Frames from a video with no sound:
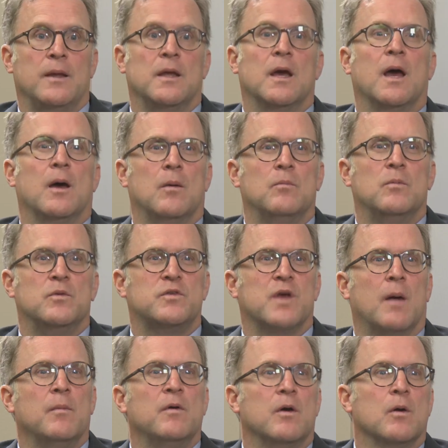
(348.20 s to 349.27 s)
yeah,
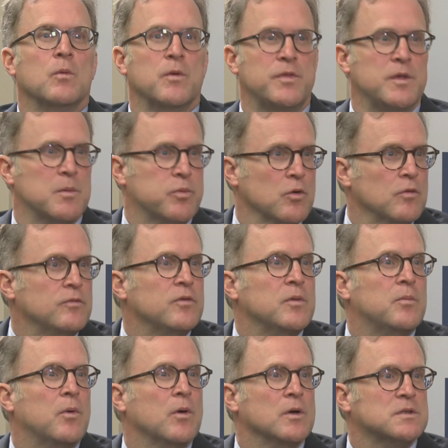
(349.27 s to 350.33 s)
some are with the approval of
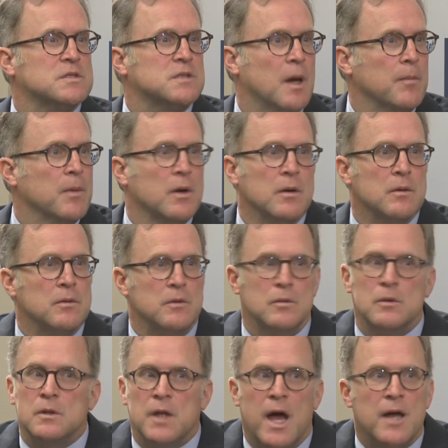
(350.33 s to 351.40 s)
the board, some are
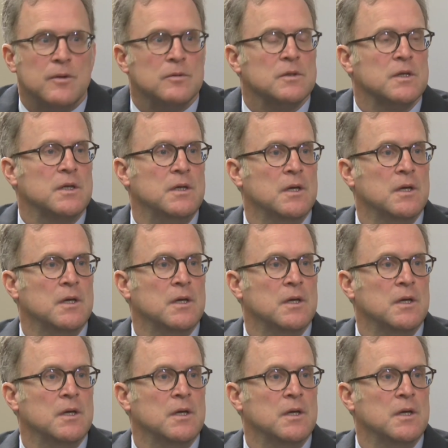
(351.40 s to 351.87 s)
unilaterally.